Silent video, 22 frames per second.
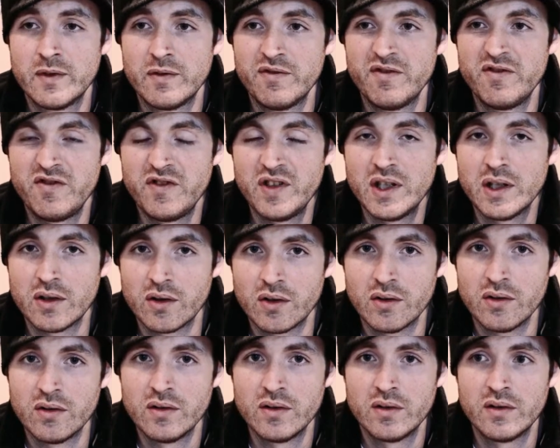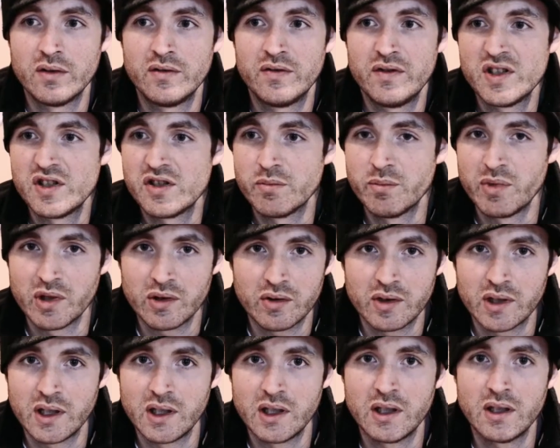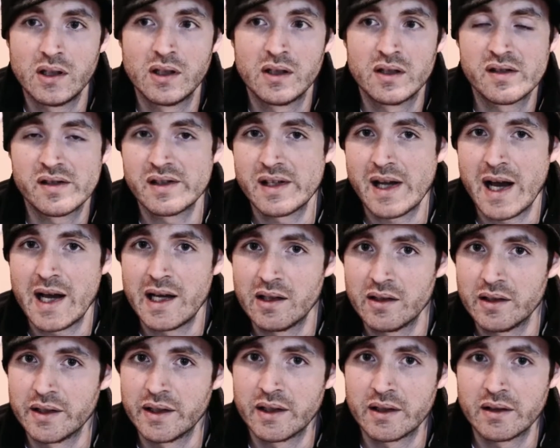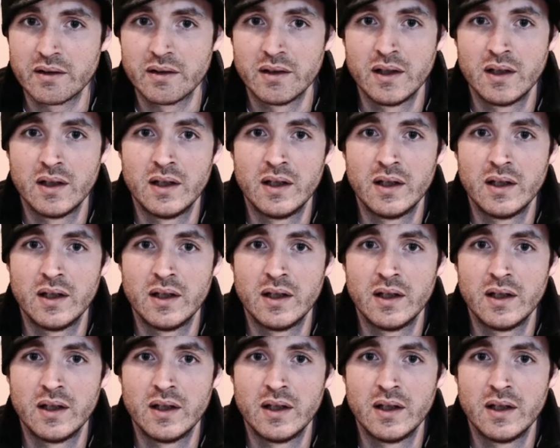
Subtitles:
feel fishability, styling,